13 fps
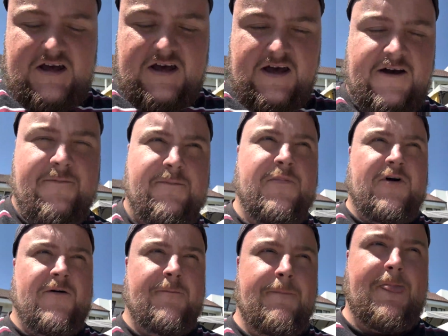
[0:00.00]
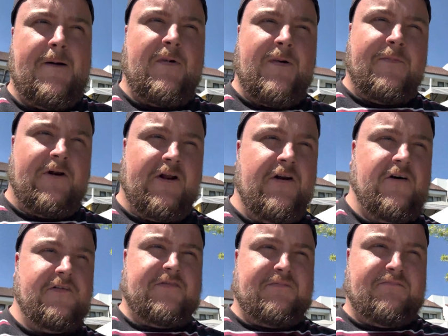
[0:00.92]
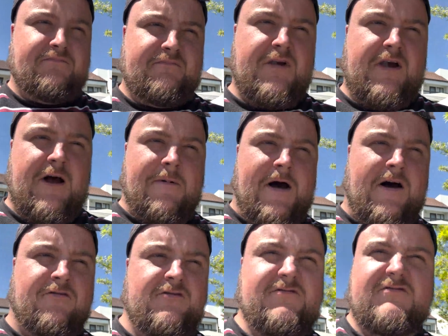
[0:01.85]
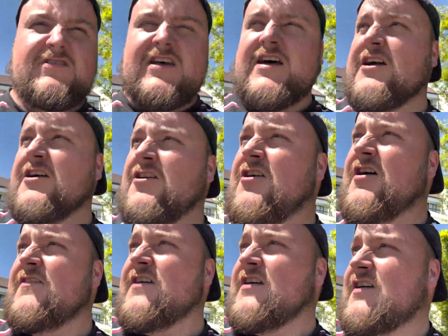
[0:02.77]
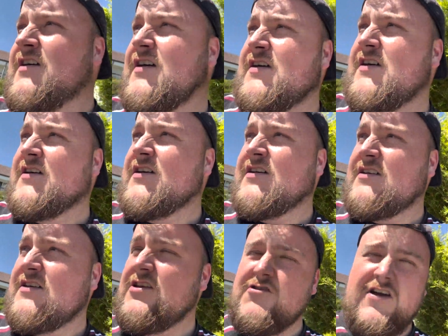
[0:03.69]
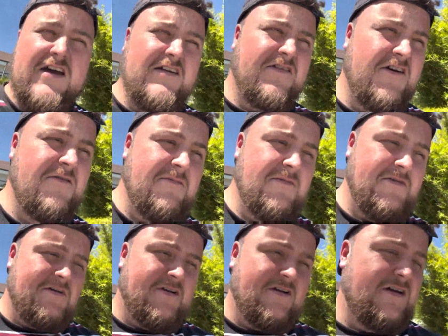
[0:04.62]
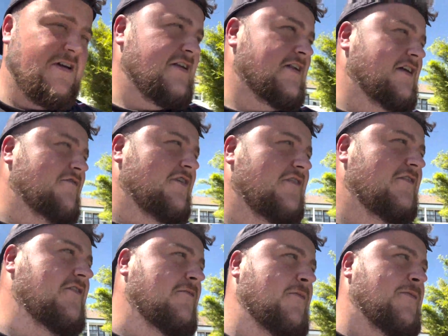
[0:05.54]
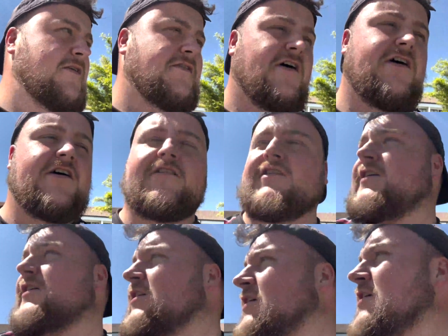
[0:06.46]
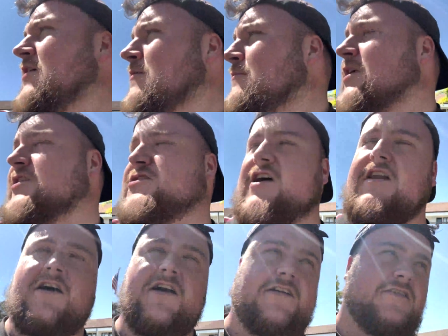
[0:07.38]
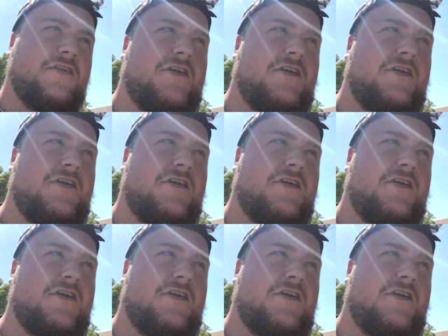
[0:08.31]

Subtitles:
But my body clock's about 10 o'clock, I think, UK time in the evening. So I'm a bit tired, a bit jet lagged.